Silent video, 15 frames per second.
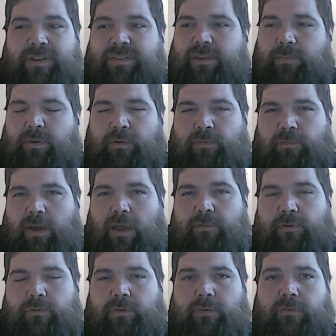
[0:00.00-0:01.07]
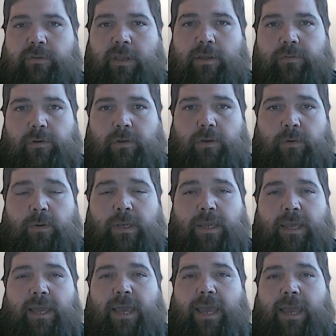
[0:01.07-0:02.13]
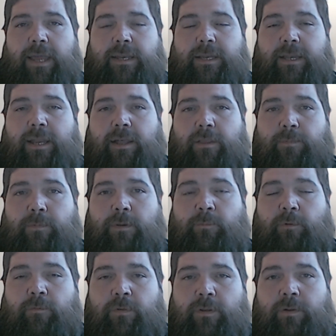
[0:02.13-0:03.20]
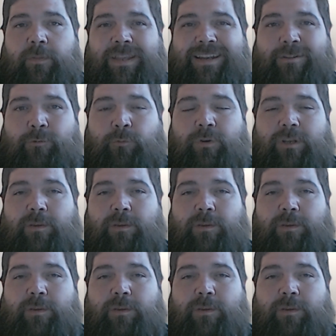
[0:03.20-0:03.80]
say about 5 or 6 days ago, and it has been revealed that it's going to